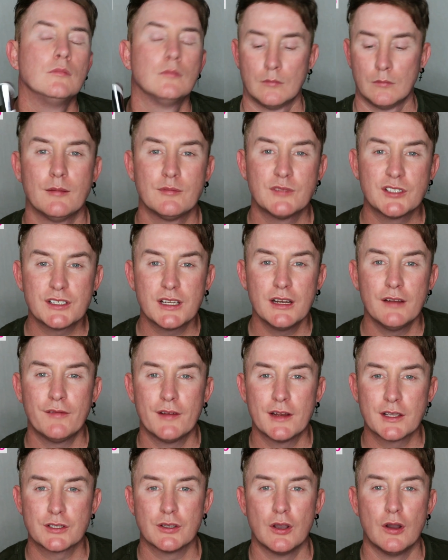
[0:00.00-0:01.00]
And I'm just going to
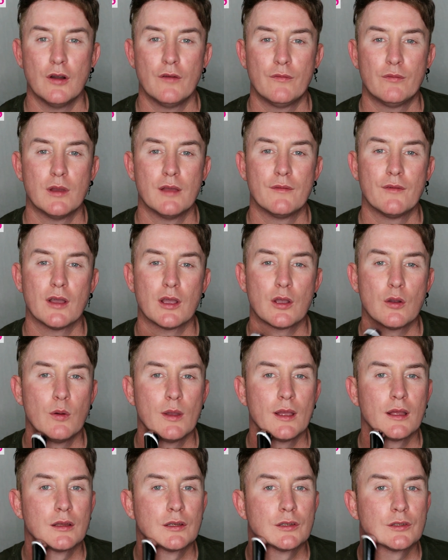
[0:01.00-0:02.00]
finish it off with a
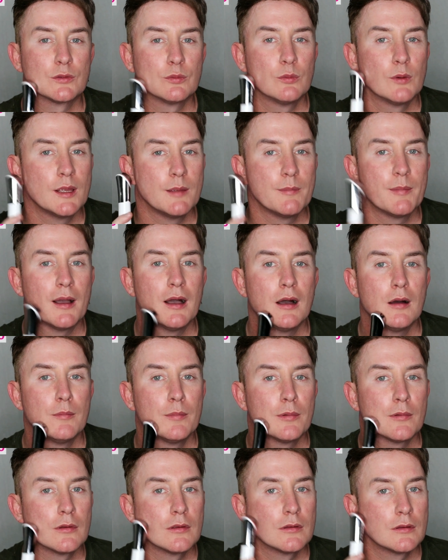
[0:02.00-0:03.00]
quick sweep up,
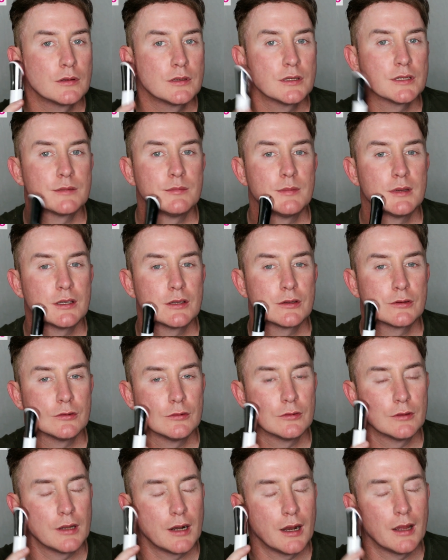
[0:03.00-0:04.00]
just to make
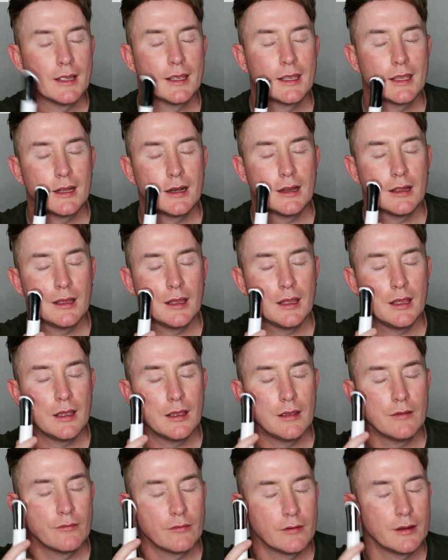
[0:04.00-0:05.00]
sure that I get
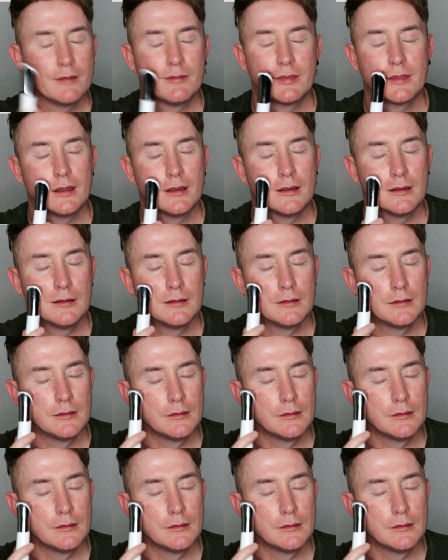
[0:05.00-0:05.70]
everything.